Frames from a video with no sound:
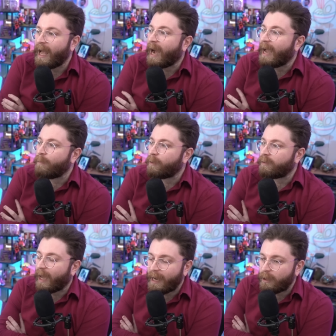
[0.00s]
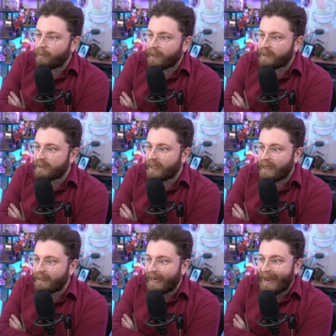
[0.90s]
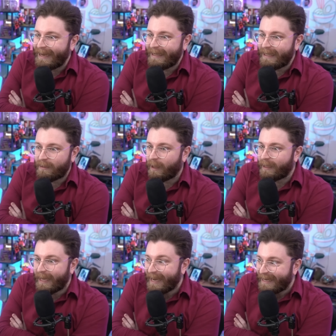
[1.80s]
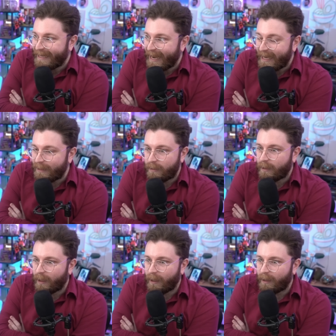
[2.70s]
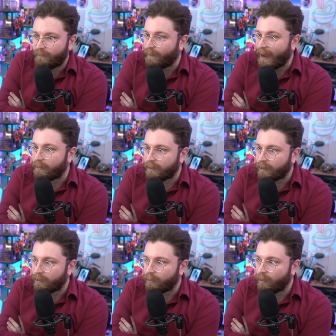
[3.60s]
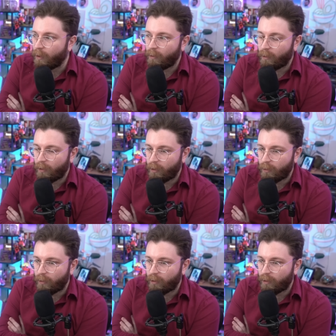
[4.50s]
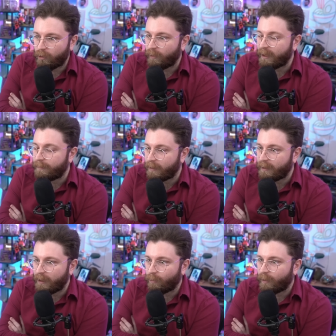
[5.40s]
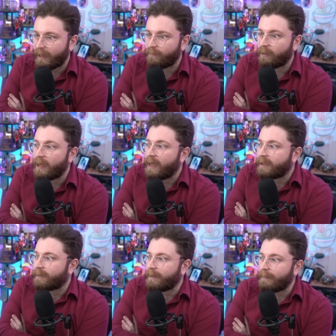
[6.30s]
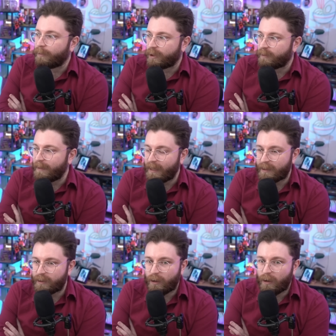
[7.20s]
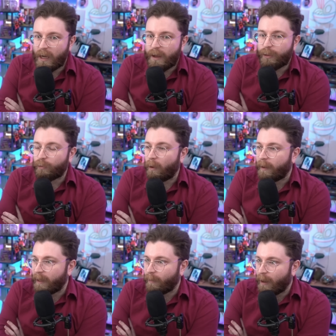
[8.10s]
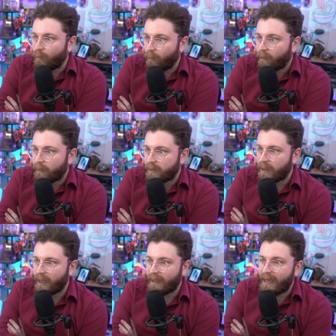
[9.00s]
I don't extend any like innate value or credibility or whatever to people just because they're throwing around words like